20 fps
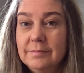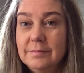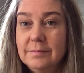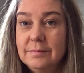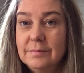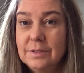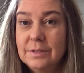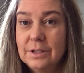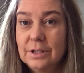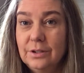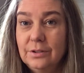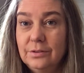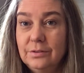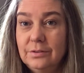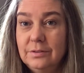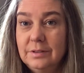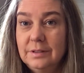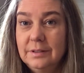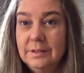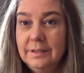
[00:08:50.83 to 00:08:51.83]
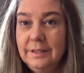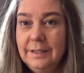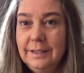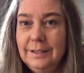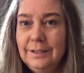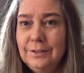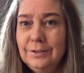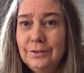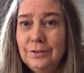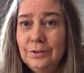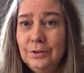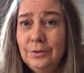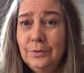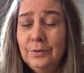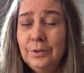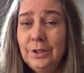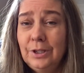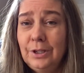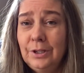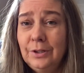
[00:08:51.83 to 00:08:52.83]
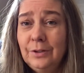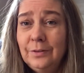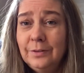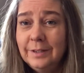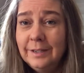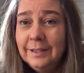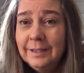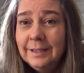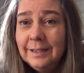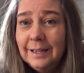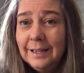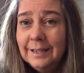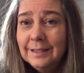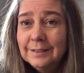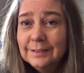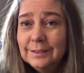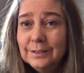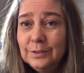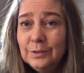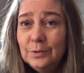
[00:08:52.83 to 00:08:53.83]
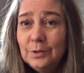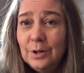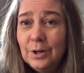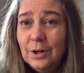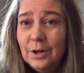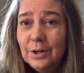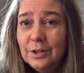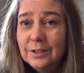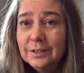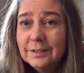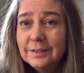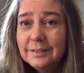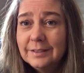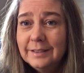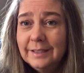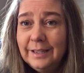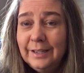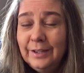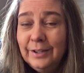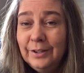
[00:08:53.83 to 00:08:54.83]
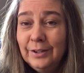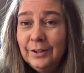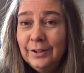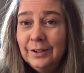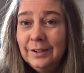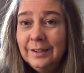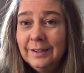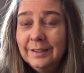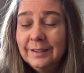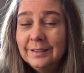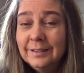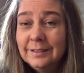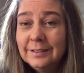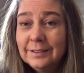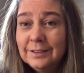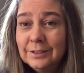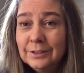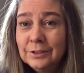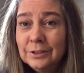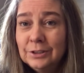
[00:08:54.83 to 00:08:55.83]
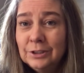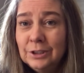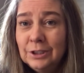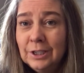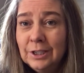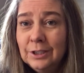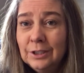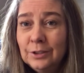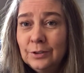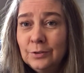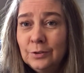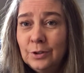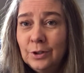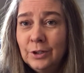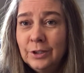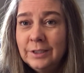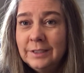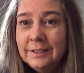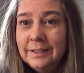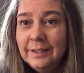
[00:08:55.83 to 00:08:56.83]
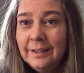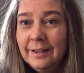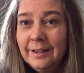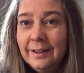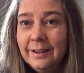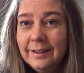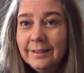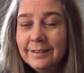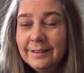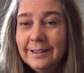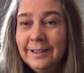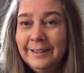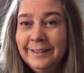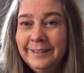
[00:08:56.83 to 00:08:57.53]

So, and it's so cute and it has little hearts there because she had a little heart attack.